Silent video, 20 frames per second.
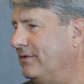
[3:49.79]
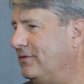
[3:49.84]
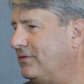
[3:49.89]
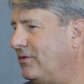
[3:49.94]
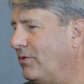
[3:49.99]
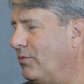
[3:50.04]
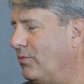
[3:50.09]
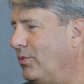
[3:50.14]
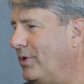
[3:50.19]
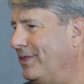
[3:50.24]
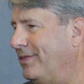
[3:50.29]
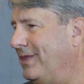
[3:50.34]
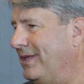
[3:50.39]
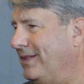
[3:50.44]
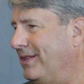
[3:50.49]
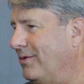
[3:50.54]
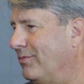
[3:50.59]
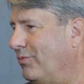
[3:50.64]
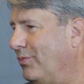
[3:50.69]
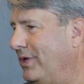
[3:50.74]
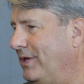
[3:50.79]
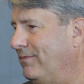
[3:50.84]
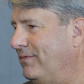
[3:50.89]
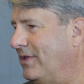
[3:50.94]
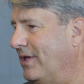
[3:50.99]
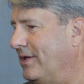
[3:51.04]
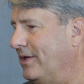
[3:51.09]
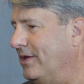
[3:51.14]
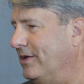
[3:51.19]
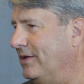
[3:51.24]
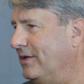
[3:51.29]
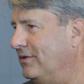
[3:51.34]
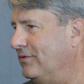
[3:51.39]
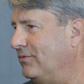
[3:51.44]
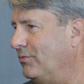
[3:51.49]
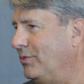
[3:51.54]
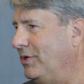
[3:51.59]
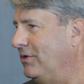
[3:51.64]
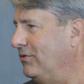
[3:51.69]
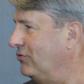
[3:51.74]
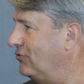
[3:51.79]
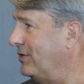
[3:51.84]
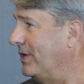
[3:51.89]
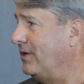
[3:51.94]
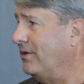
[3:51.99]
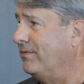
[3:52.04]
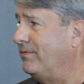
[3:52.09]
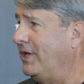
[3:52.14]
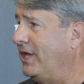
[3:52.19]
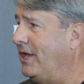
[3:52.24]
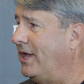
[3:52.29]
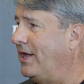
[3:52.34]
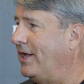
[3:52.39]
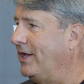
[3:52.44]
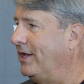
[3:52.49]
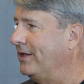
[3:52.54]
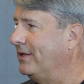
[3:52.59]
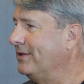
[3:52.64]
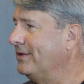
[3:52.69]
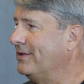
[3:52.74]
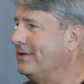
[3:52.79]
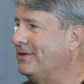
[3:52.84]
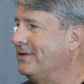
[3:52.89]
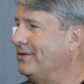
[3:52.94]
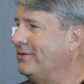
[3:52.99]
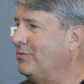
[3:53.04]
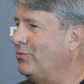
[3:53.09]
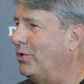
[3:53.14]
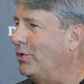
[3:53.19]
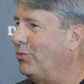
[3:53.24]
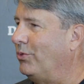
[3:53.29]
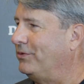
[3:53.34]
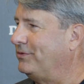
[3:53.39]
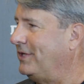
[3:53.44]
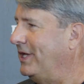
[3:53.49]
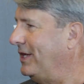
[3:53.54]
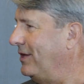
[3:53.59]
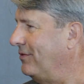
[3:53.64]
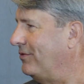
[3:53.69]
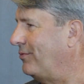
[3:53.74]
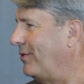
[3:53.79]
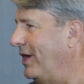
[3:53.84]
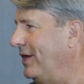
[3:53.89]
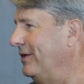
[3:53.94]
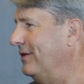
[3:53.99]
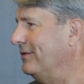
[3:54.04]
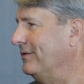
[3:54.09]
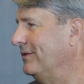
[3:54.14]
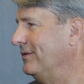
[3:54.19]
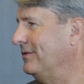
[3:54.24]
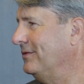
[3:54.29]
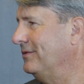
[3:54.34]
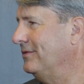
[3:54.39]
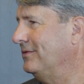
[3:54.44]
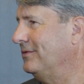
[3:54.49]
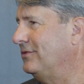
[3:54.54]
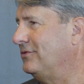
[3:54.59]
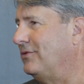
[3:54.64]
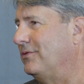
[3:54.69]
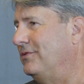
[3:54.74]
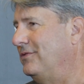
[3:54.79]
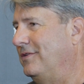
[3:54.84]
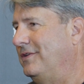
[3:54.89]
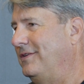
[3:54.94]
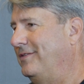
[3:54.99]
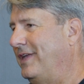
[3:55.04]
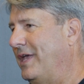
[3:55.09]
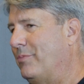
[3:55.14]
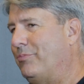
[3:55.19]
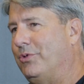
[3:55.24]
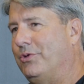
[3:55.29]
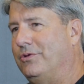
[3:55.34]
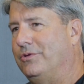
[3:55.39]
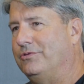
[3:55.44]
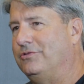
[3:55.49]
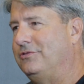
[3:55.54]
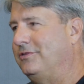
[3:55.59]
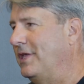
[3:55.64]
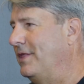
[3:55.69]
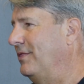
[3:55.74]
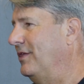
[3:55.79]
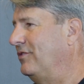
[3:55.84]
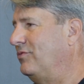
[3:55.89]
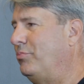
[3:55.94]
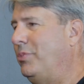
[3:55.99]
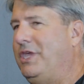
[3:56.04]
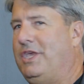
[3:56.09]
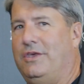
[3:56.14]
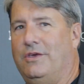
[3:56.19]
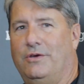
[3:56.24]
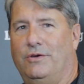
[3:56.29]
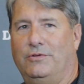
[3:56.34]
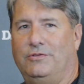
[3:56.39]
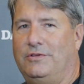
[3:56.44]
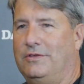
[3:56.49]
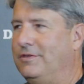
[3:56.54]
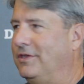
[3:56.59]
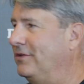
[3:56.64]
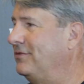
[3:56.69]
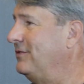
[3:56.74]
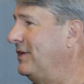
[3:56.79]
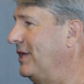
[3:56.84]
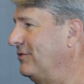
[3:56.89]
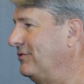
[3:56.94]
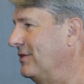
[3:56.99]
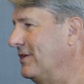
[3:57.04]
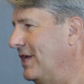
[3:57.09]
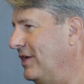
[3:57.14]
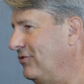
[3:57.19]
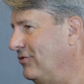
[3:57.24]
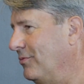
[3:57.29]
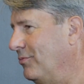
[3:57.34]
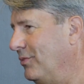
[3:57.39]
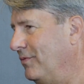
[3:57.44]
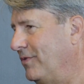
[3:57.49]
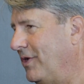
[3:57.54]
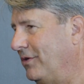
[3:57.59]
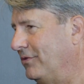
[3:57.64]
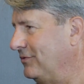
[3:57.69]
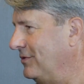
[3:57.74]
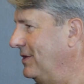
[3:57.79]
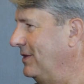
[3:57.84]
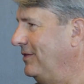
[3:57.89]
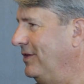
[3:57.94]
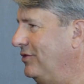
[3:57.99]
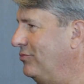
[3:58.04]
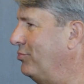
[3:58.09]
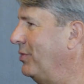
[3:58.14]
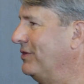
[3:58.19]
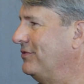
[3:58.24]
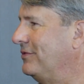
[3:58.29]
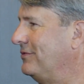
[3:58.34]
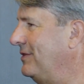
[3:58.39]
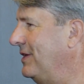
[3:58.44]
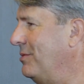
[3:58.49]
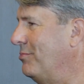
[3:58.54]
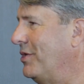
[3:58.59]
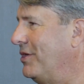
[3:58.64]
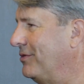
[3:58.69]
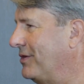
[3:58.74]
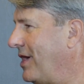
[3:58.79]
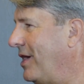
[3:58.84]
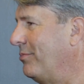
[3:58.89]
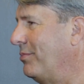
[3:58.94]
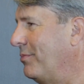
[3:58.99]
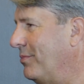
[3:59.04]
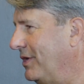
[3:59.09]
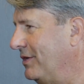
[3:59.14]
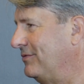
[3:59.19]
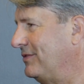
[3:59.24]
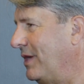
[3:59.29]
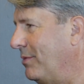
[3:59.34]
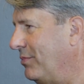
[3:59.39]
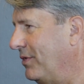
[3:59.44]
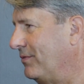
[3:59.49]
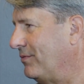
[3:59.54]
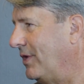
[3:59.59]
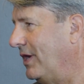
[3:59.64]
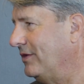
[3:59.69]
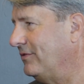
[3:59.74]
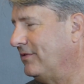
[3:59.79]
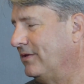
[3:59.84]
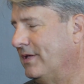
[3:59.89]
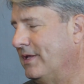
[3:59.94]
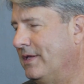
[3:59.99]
So one thing that we've done is we use generative AI where we'll take a threat. So as an example, send this PO to this destination. We've all seen these business email compromise type of threats.